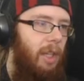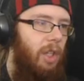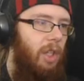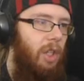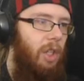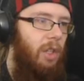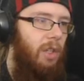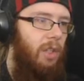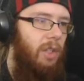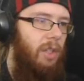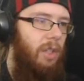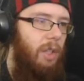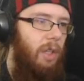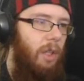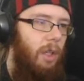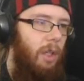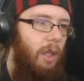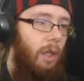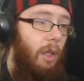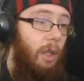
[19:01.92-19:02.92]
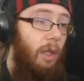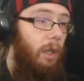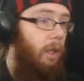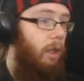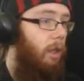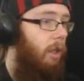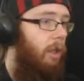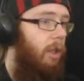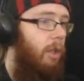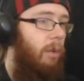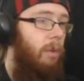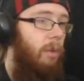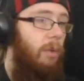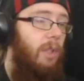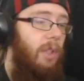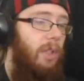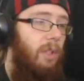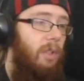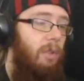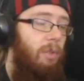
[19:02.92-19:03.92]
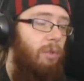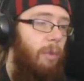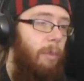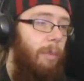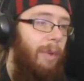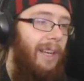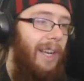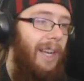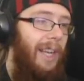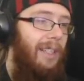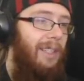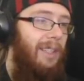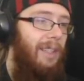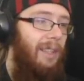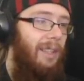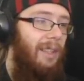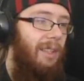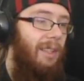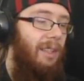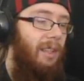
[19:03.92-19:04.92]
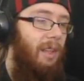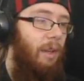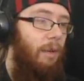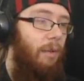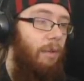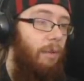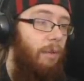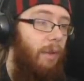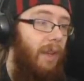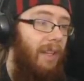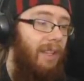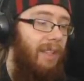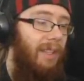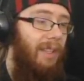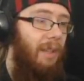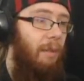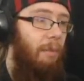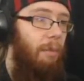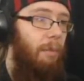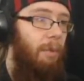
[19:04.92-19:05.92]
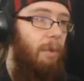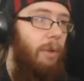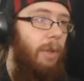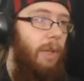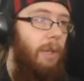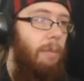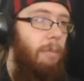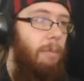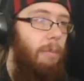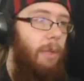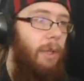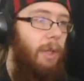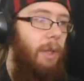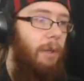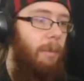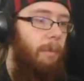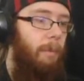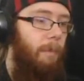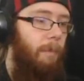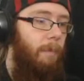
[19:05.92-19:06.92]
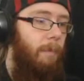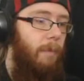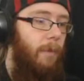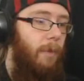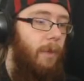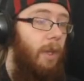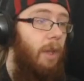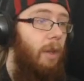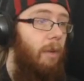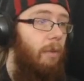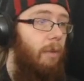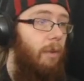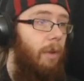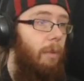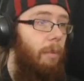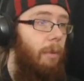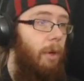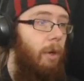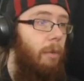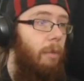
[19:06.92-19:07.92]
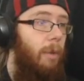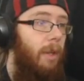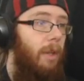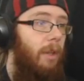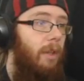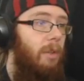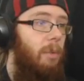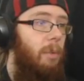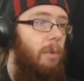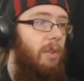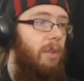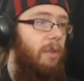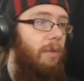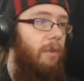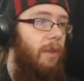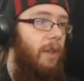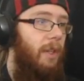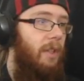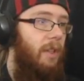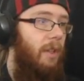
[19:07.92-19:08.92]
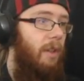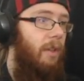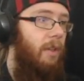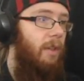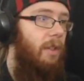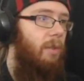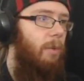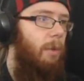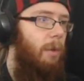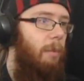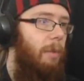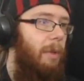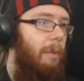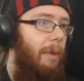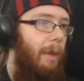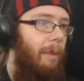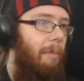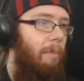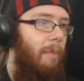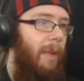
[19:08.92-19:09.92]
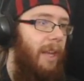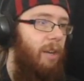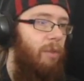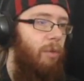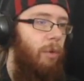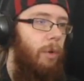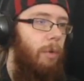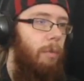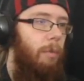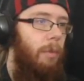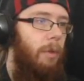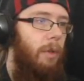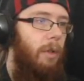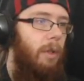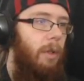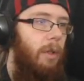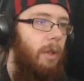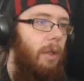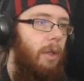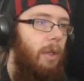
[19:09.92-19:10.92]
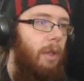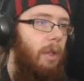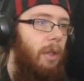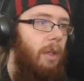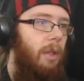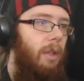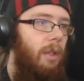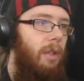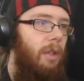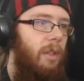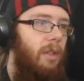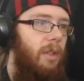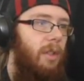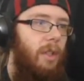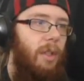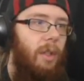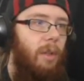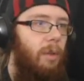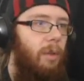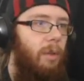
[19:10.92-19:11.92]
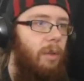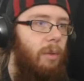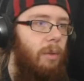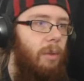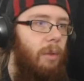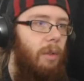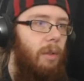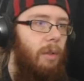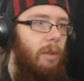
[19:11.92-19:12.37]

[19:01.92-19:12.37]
just use it to replace this stuff at some point, but for the moment this will suffice, and this will be my bedroom. Doesn't it look cool?